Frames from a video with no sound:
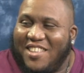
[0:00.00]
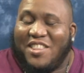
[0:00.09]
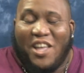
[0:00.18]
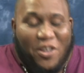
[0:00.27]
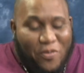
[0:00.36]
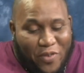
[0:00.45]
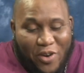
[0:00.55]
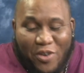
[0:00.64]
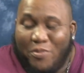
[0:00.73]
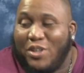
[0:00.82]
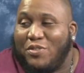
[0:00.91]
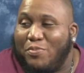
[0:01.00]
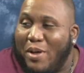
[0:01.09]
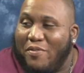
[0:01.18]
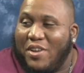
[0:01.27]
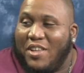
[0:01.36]
Thank you very much,
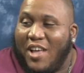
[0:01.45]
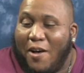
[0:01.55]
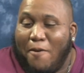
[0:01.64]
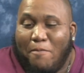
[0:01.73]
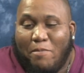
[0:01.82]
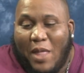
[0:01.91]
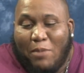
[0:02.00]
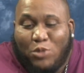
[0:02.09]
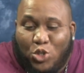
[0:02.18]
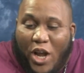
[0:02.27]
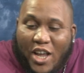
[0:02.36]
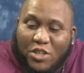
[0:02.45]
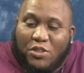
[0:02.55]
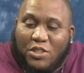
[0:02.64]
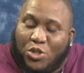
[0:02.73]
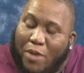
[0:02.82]
Beverly. I've tried
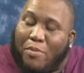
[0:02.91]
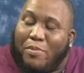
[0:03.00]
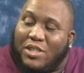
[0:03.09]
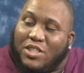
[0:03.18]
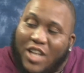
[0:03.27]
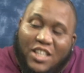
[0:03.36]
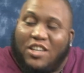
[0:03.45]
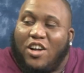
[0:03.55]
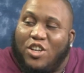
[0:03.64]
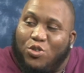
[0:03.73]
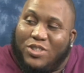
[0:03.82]
to try my best not to call you.